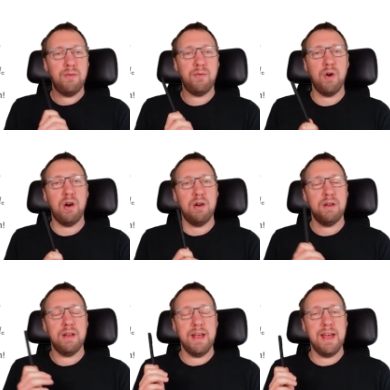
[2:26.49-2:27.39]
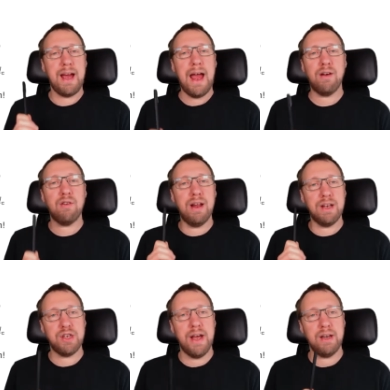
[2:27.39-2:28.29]
for irregular
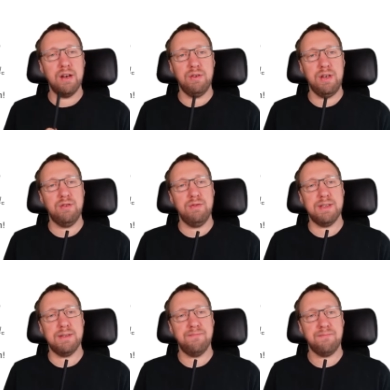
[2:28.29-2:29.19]
check node degrees.